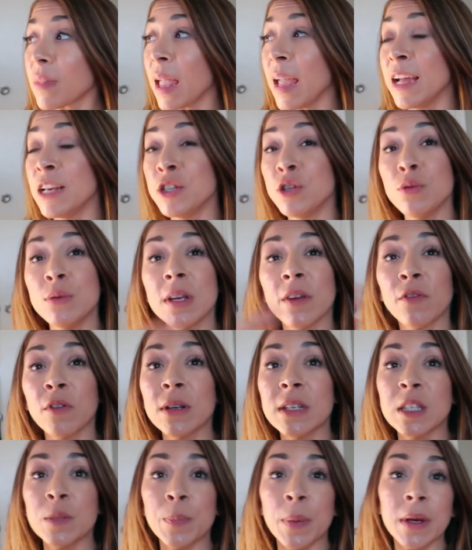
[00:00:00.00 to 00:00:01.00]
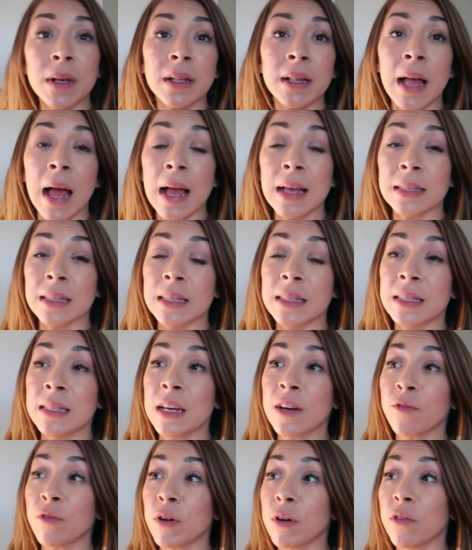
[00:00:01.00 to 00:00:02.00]
and do different spin classes,
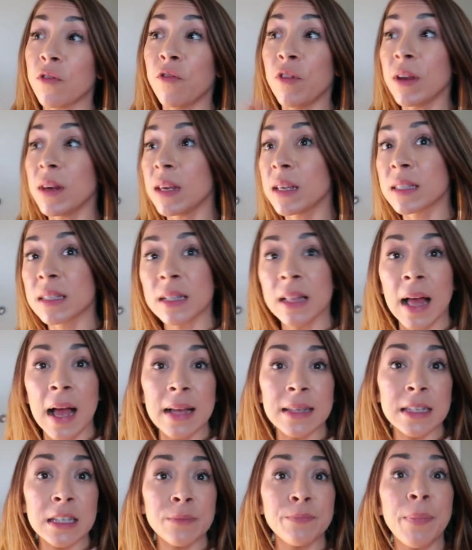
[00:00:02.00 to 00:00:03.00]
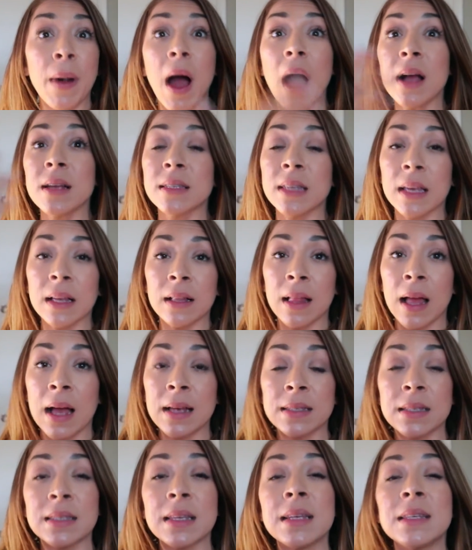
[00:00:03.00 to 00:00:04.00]
different fitness classes, boxing
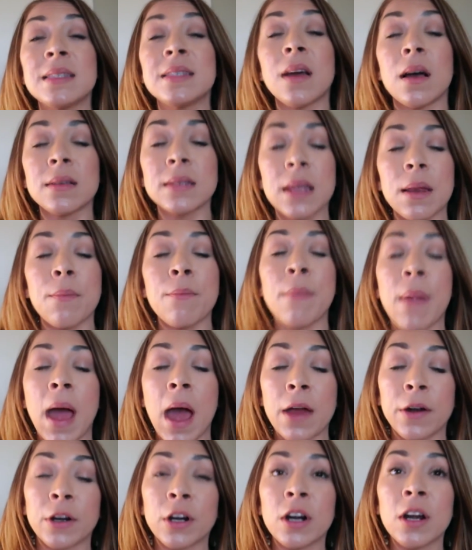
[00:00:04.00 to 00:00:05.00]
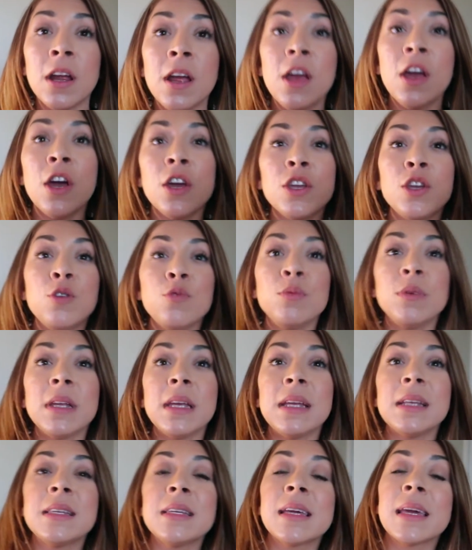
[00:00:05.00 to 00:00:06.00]
classes. It doesn't matter. You
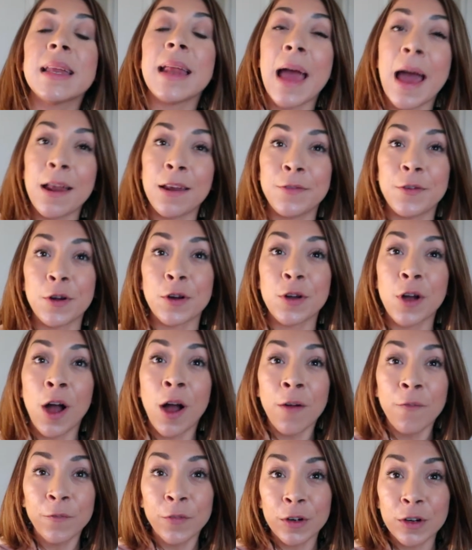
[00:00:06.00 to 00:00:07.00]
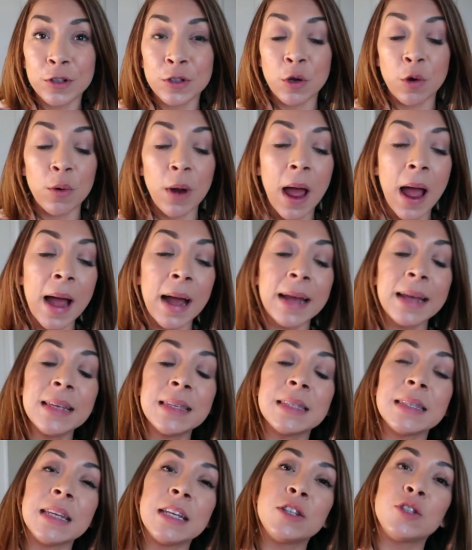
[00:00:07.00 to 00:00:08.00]
need to get out of your comfort zone. I
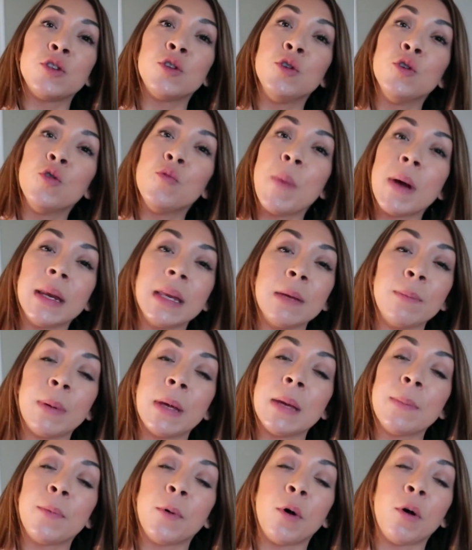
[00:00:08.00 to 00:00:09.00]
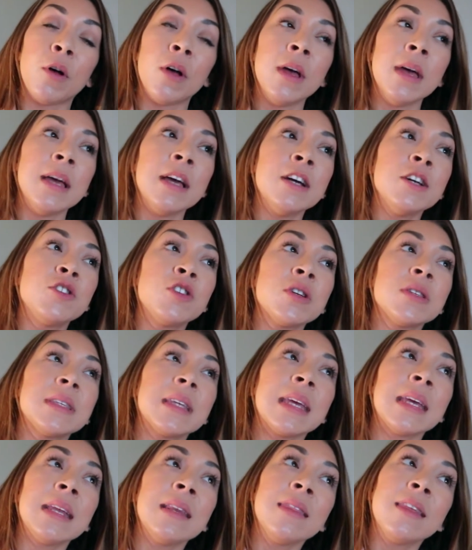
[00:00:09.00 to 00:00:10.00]
see too many people
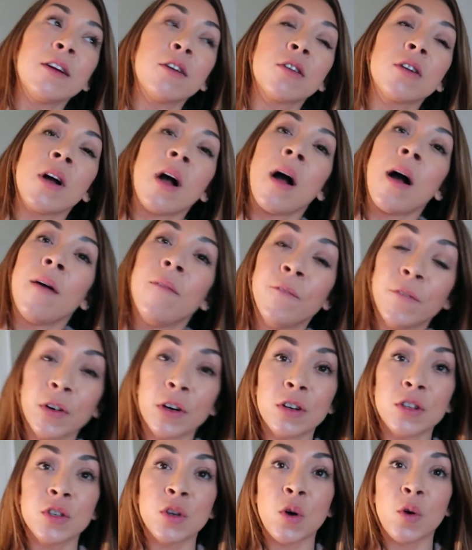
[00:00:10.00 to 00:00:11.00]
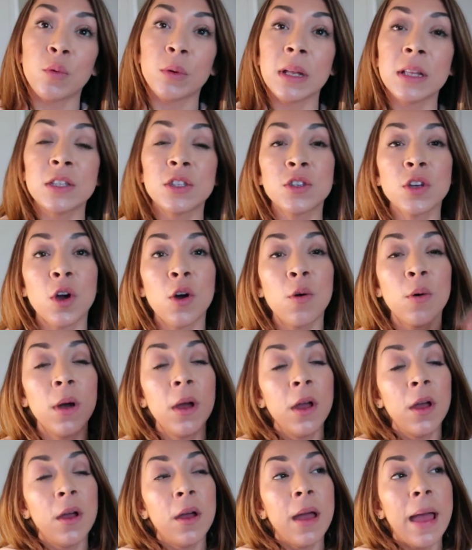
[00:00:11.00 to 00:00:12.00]
just in their comfort zone. And so
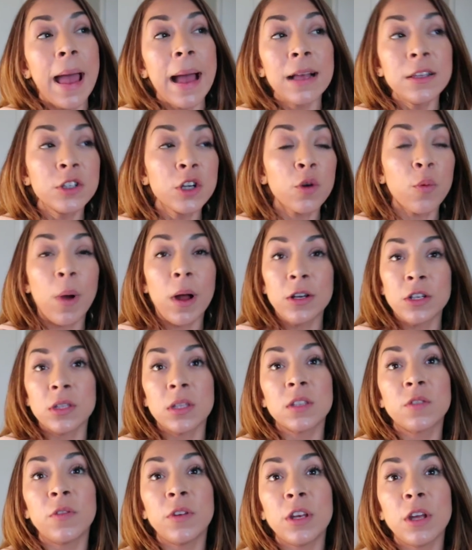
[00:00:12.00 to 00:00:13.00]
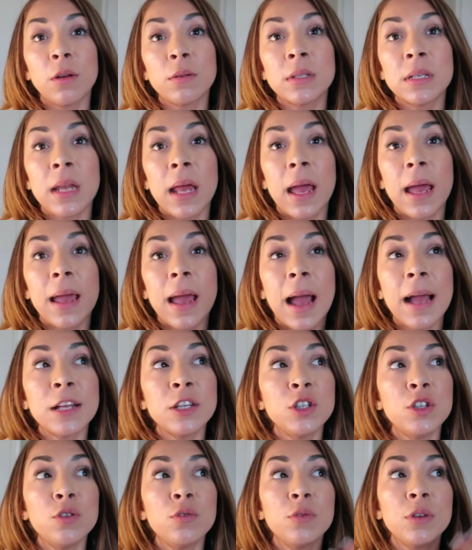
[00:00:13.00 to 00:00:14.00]
as you're watching this video today, I
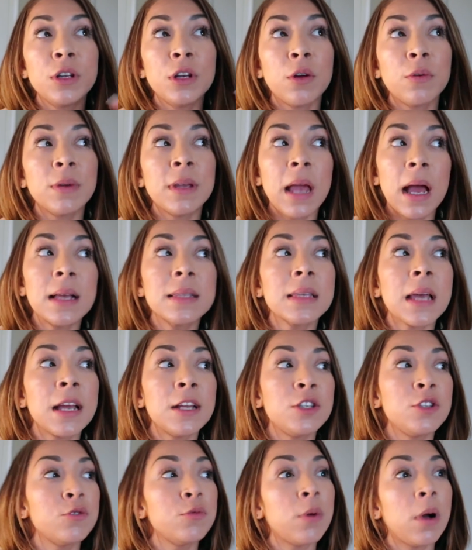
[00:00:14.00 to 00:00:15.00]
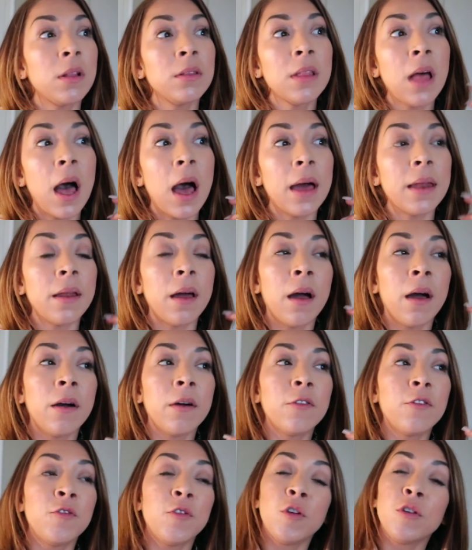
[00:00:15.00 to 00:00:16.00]
do, you know, yes, I do a lot
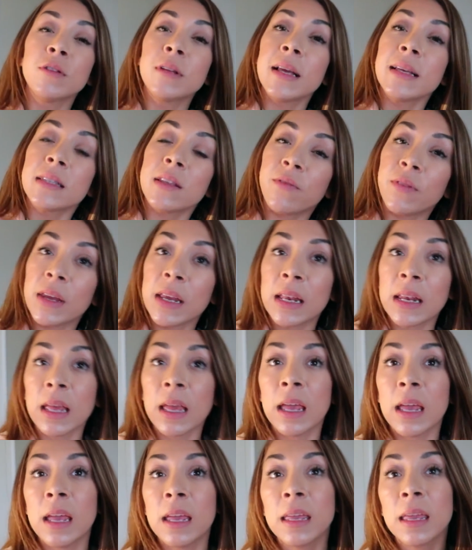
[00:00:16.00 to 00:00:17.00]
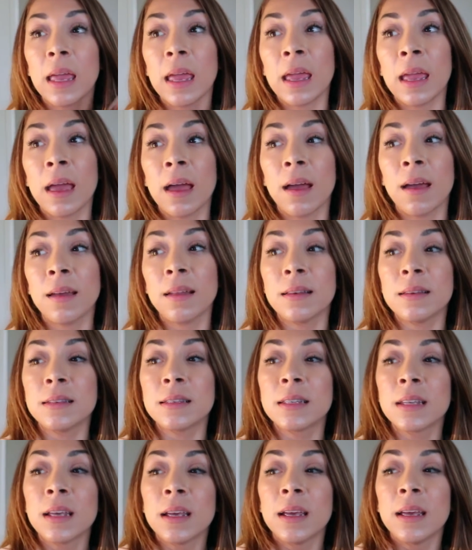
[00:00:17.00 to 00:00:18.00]
of full days of eating
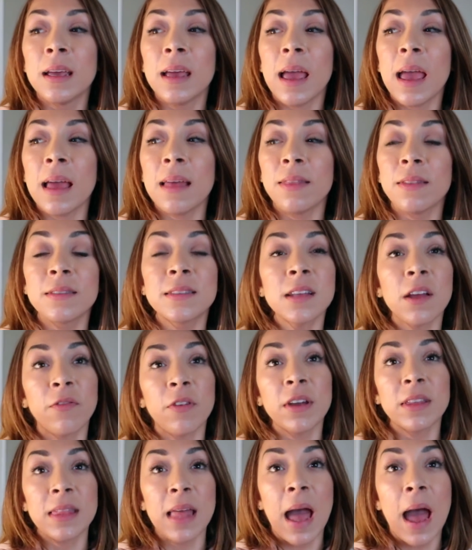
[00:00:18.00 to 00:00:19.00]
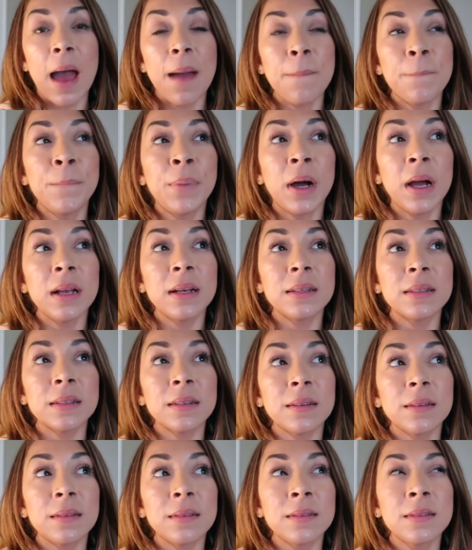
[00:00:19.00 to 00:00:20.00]
and and stuff like that, but
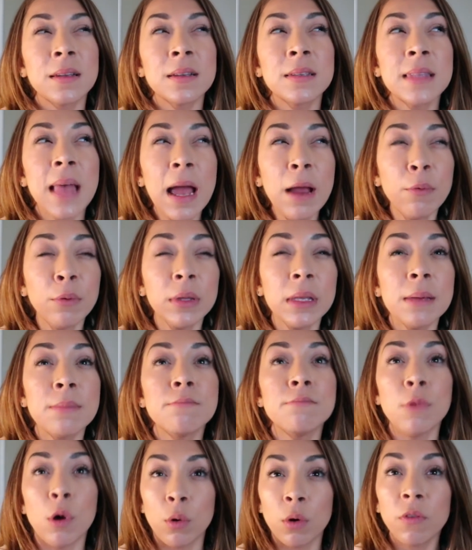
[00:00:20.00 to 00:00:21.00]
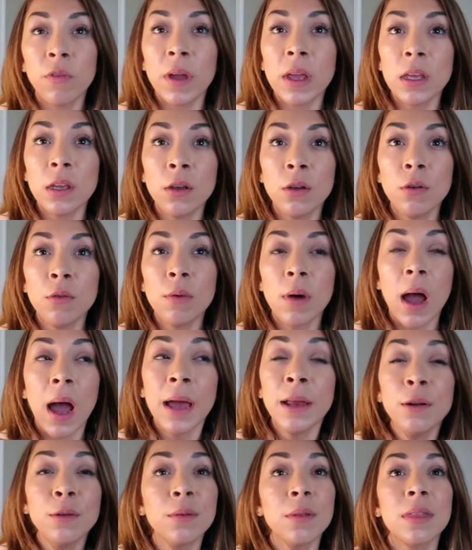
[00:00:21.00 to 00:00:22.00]
does that really motivate you?
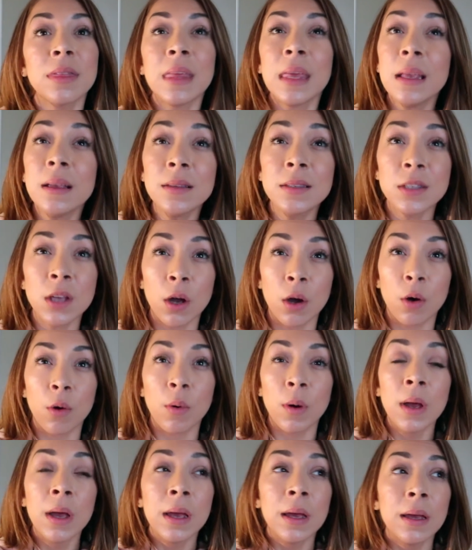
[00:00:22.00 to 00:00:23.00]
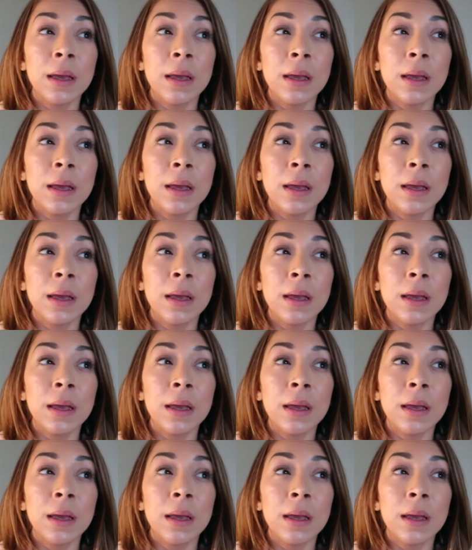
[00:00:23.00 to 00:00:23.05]
I don't think so.